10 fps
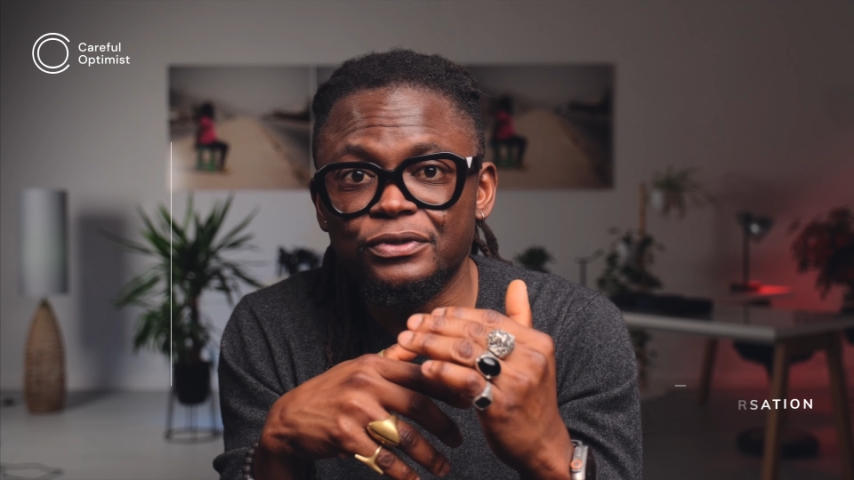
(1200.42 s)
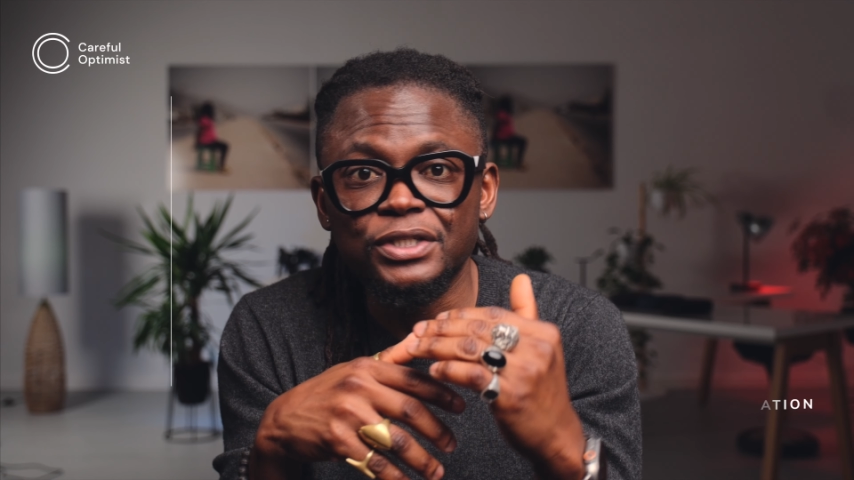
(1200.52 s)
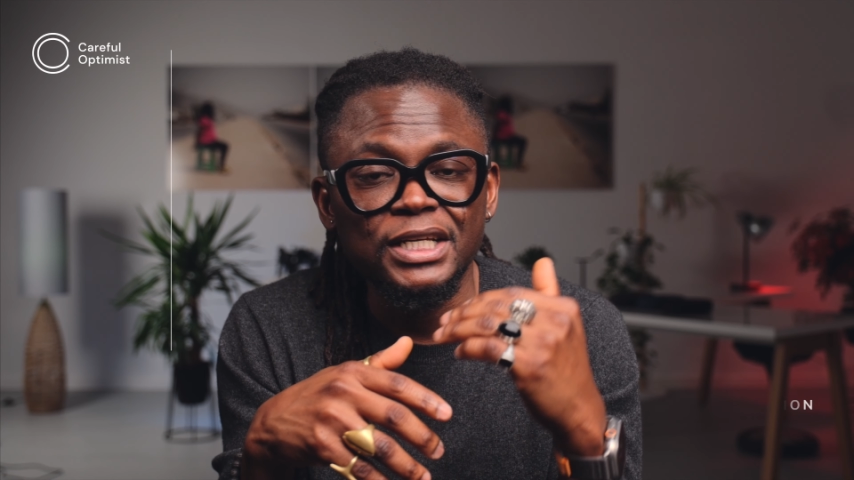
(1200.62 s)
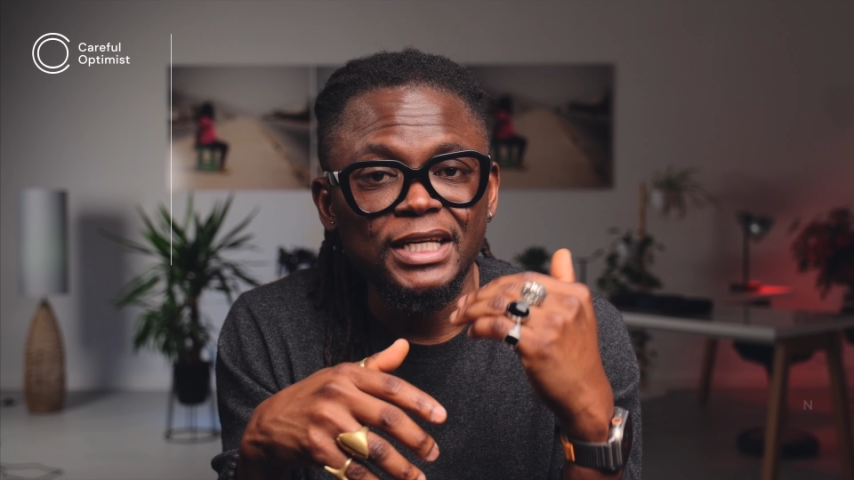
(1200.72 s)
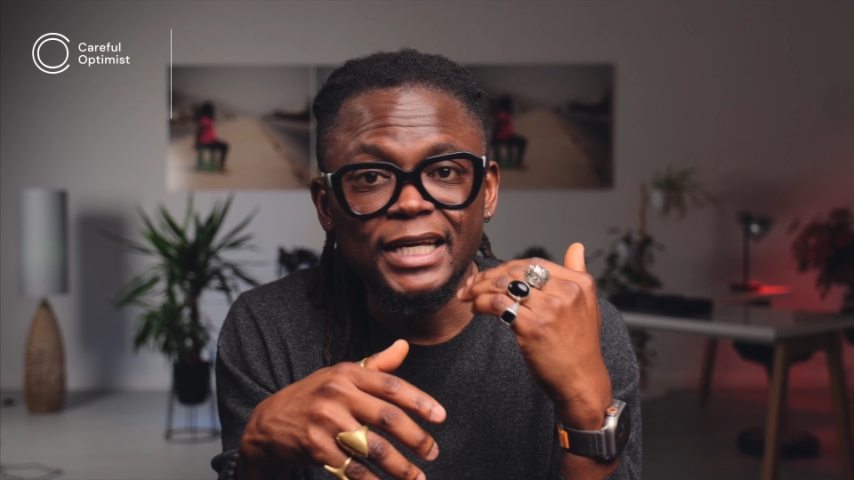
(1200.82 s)

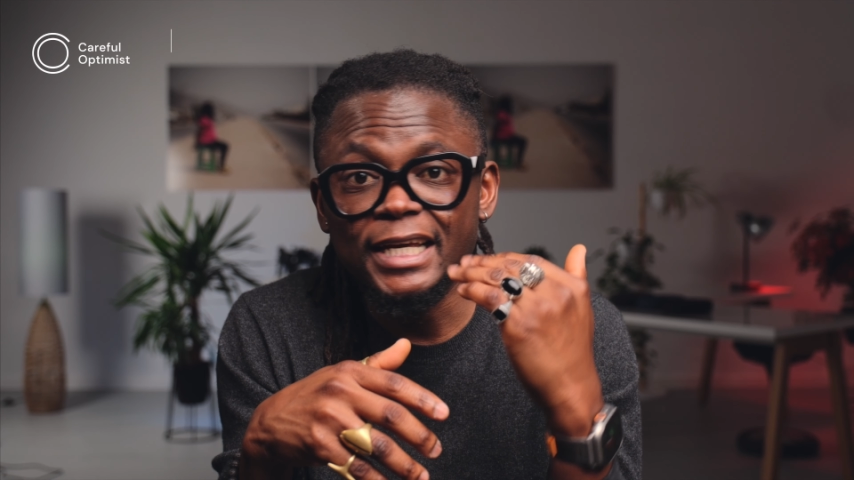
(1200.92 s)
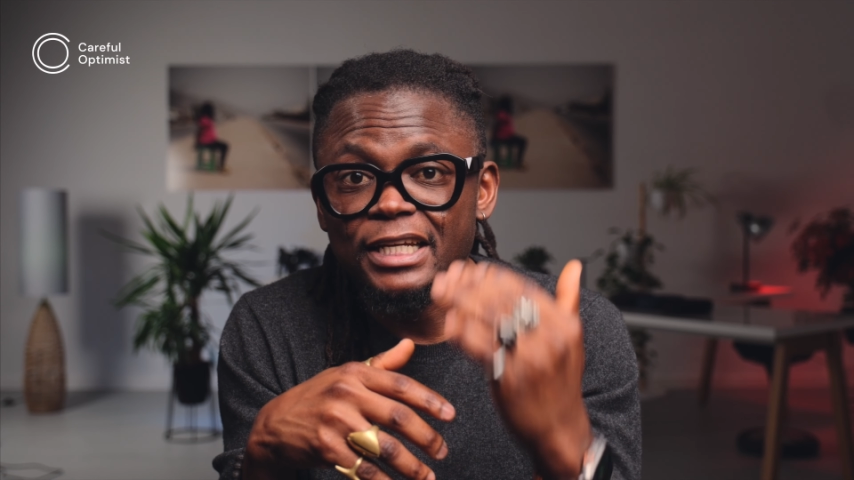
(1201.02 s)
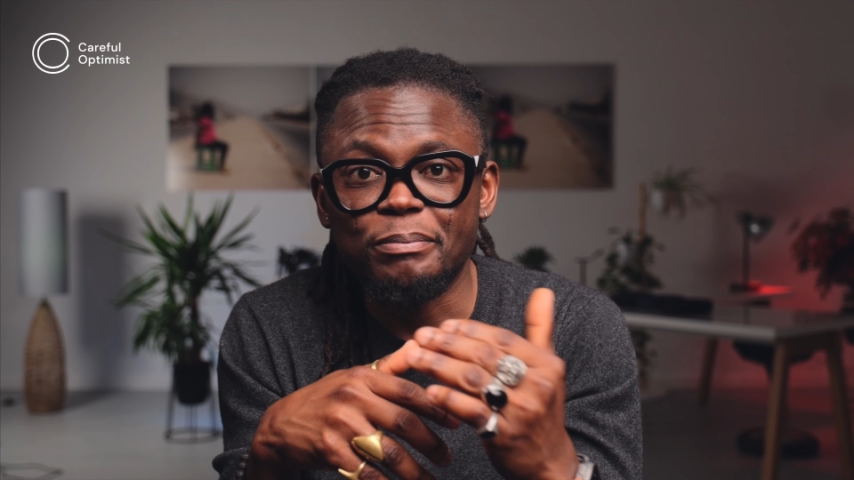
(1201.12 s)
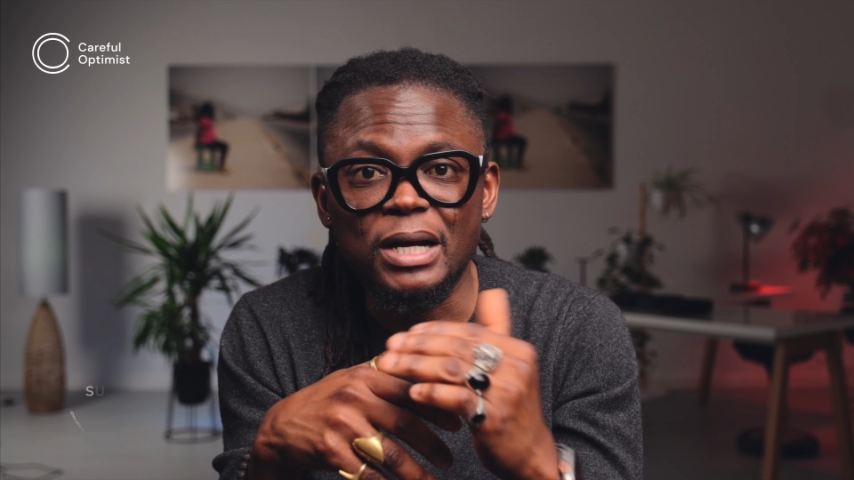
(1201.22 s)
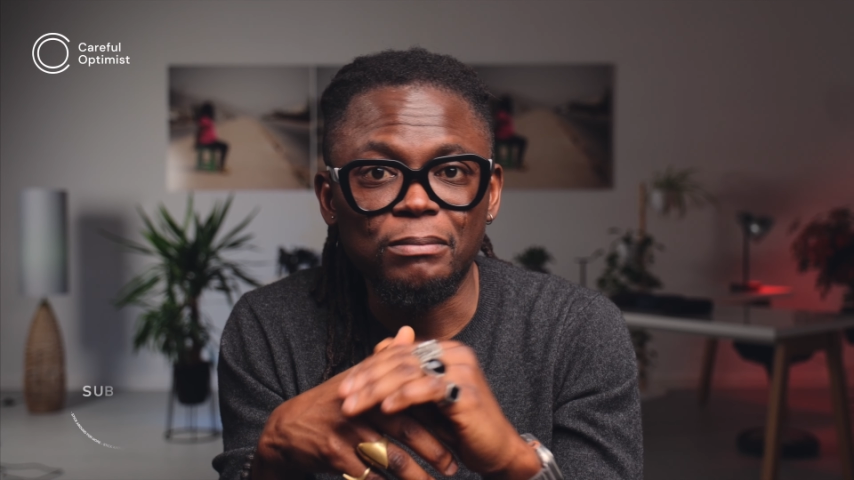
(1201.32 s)
in the
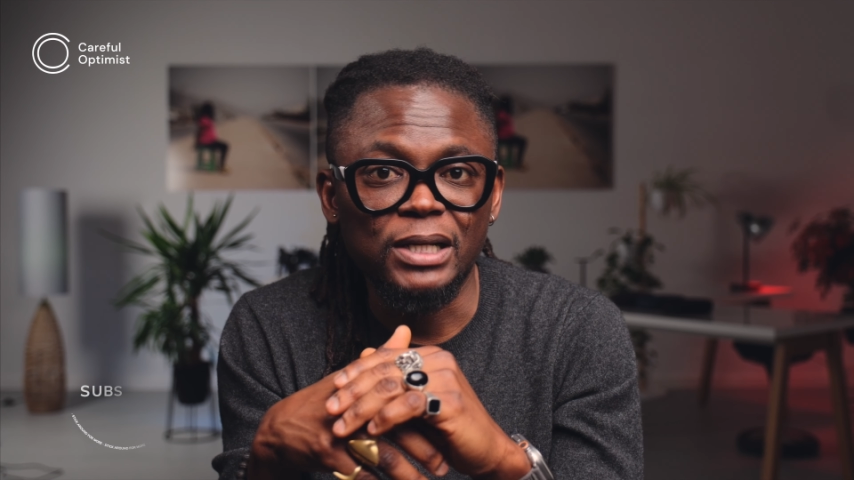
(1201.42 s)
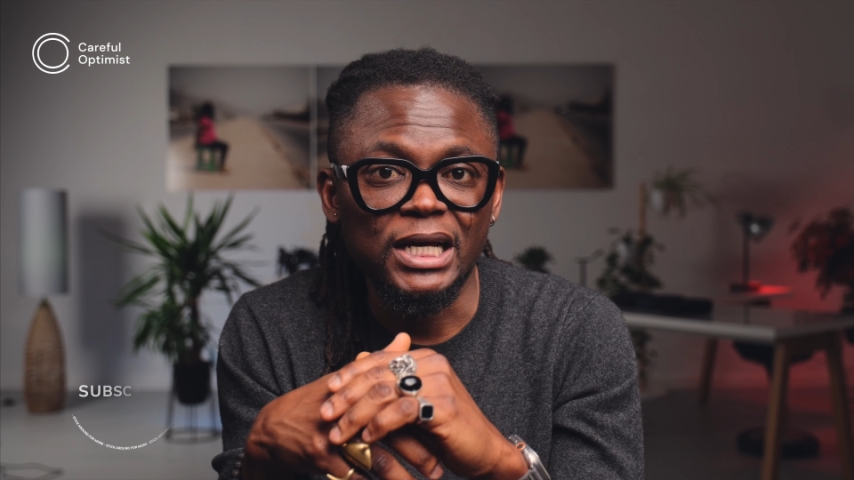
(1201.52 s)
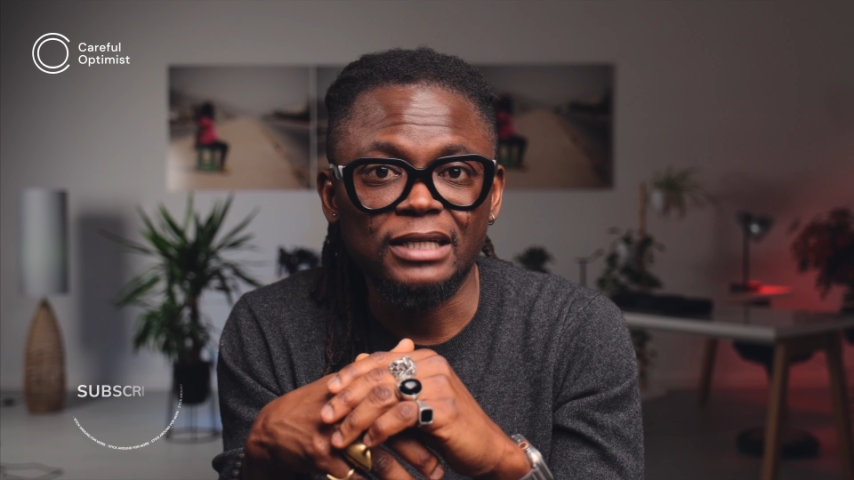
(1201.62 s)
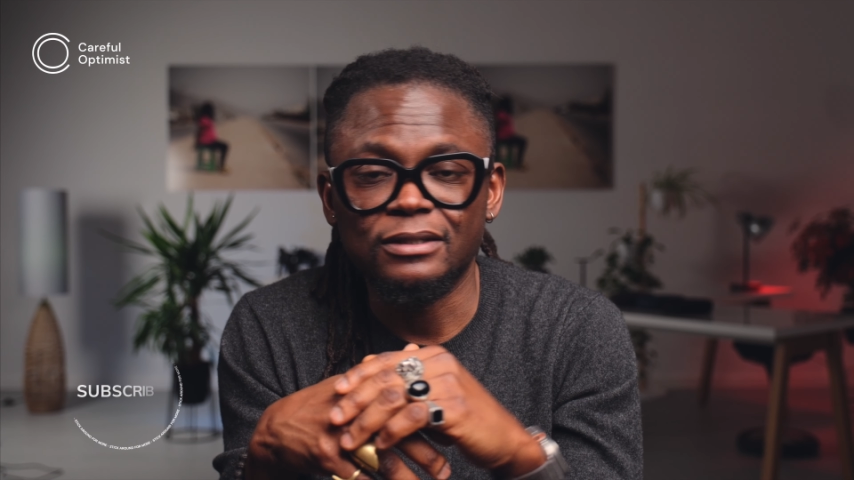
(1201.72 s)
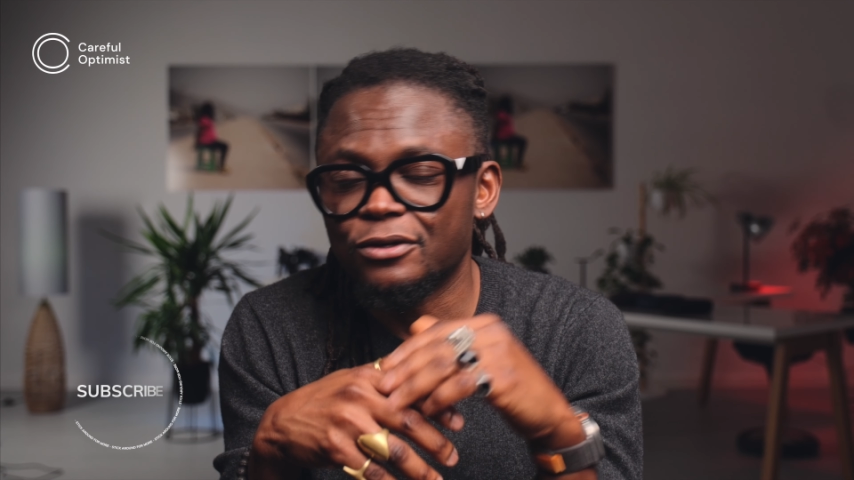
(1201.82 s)

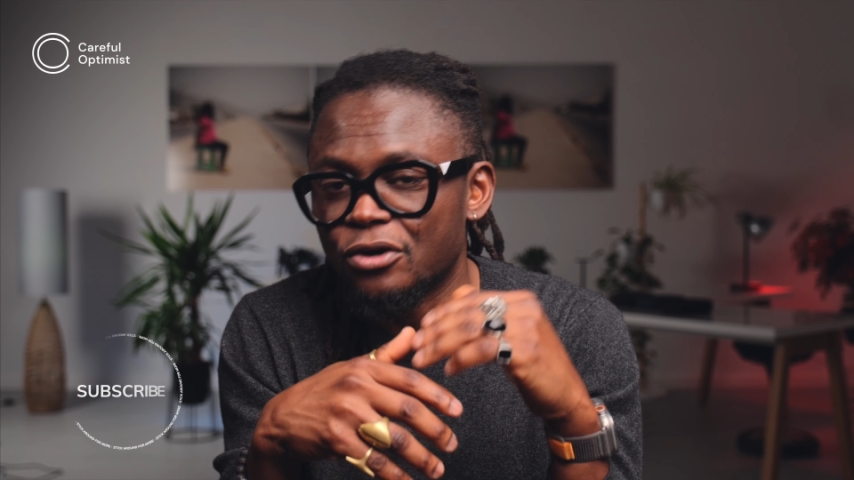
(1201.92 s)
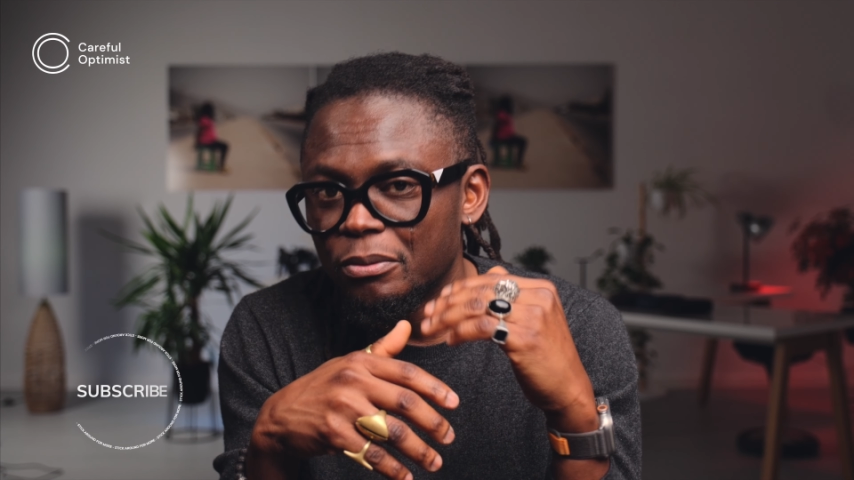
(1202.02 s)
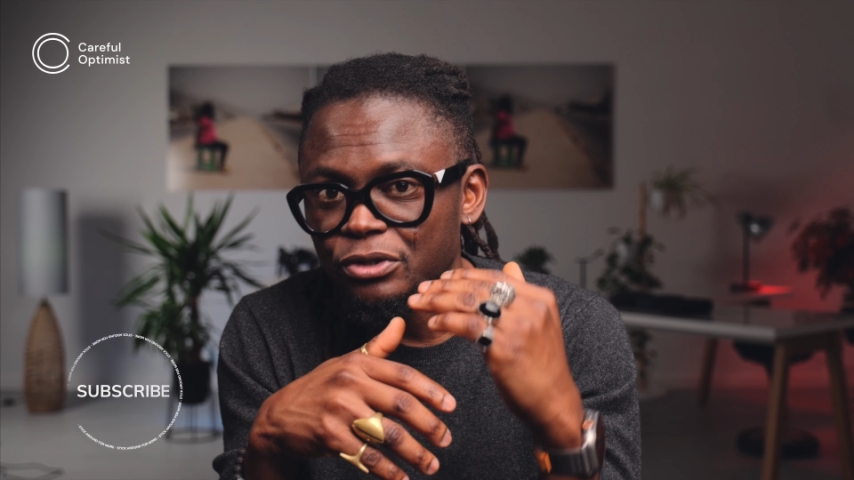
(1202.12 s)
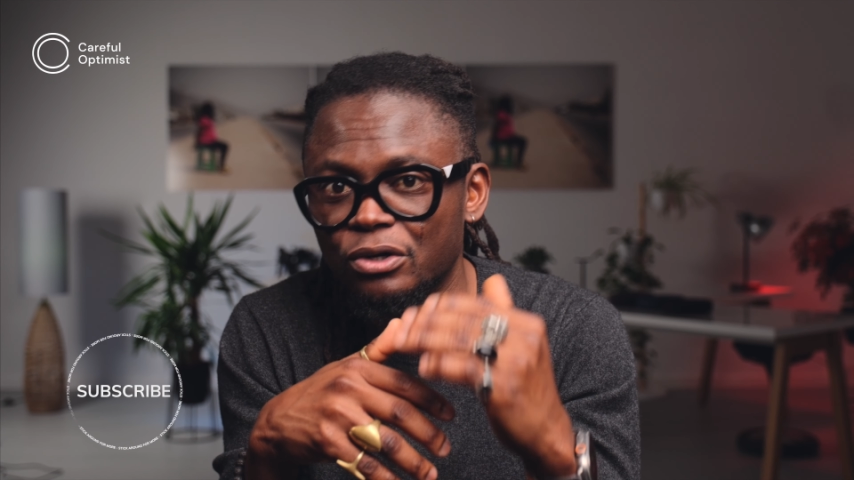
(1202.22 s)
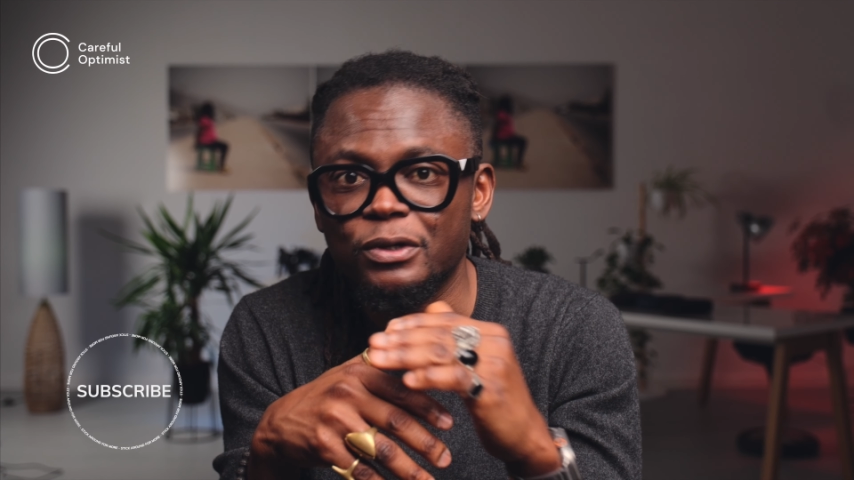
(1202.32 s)
pipeline
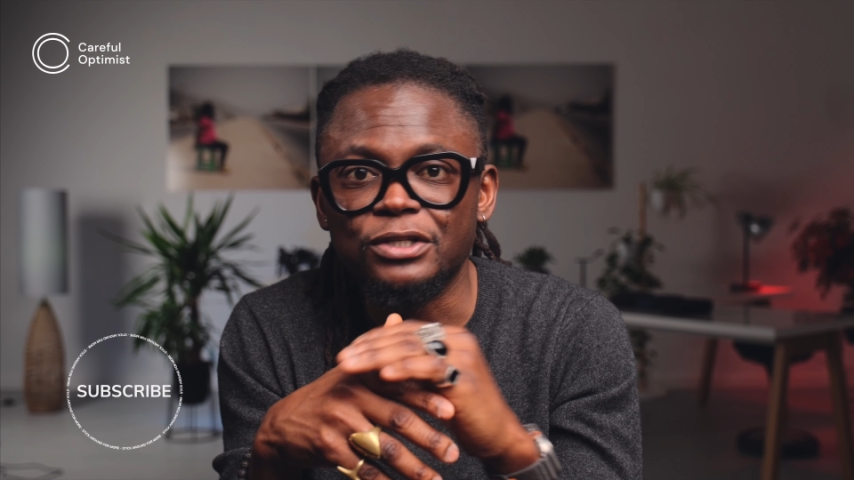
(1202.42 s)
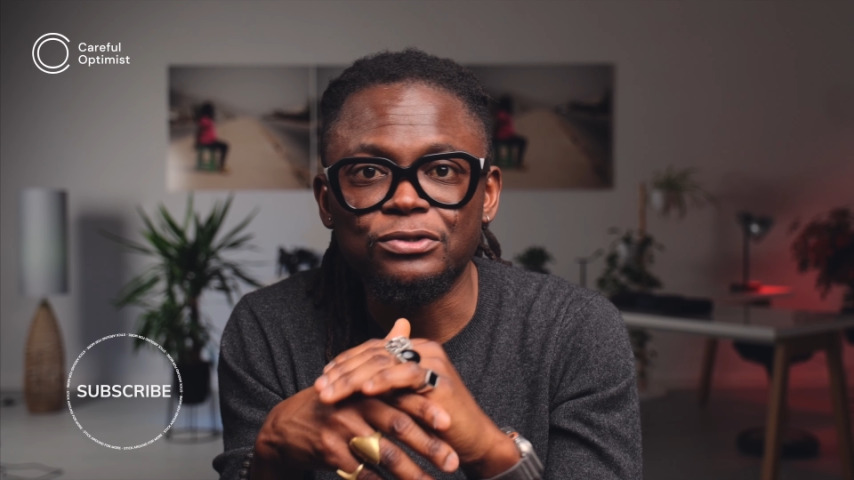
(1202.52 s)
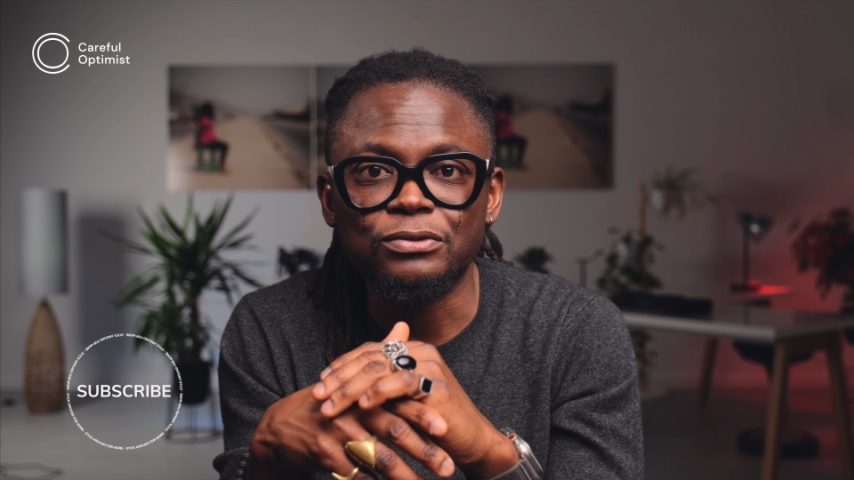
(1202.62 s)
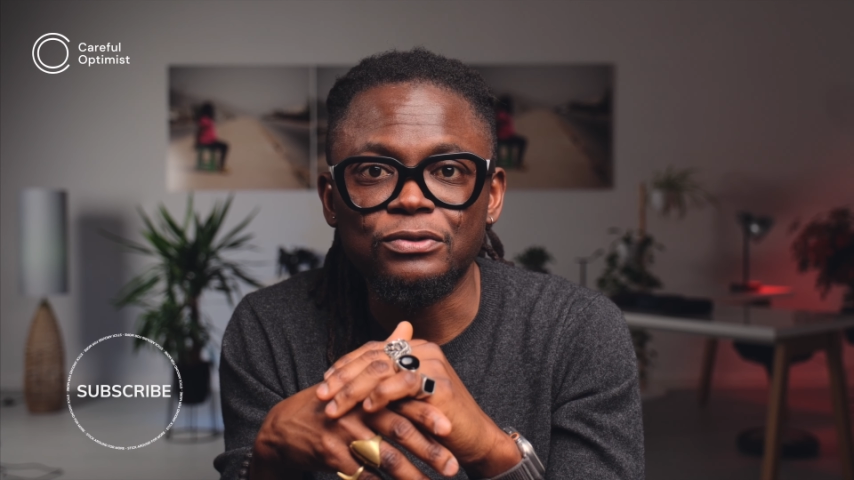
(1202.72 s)
coming your way soon,